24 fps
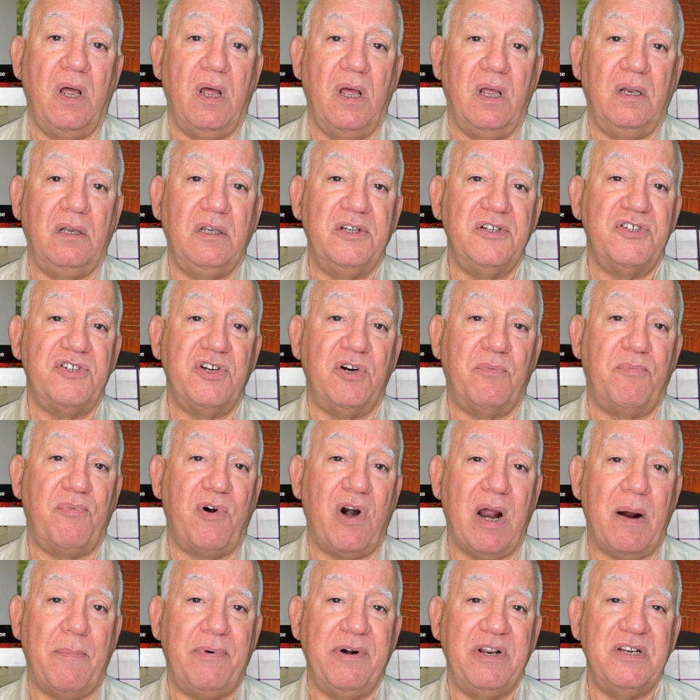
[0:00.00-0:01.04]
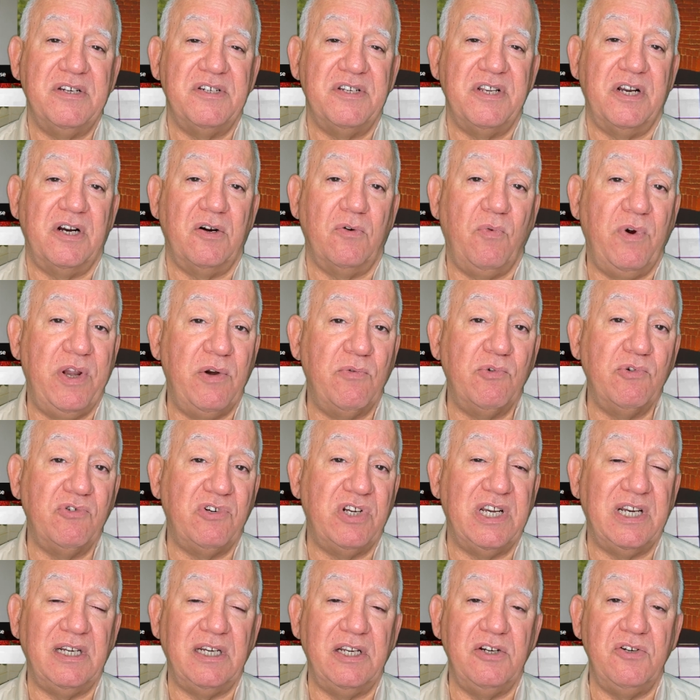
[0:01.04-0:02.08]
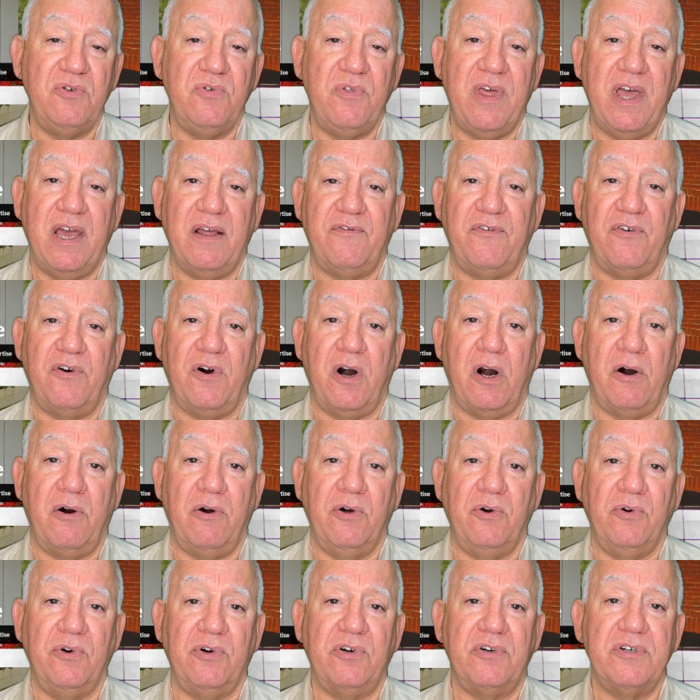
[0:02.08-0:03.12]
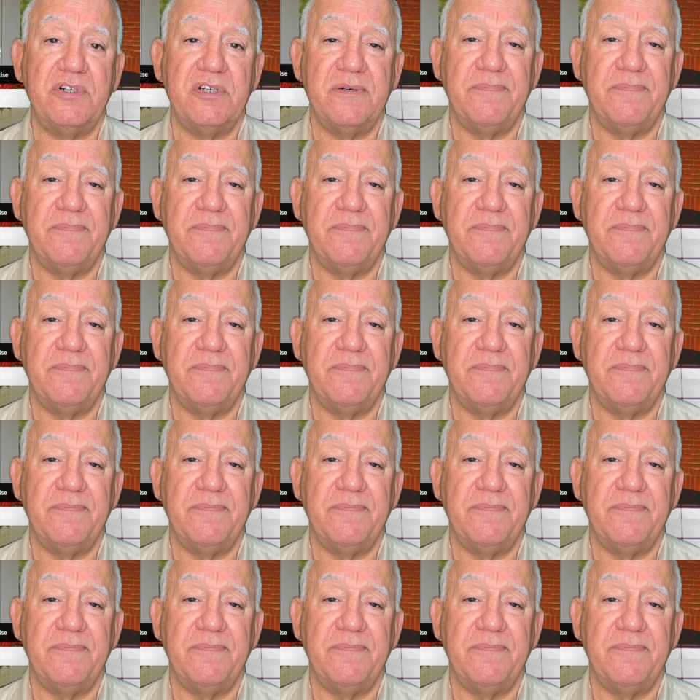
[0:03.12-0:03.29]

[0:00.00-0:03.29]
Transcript: list their properties there. We routinely do that for our owners.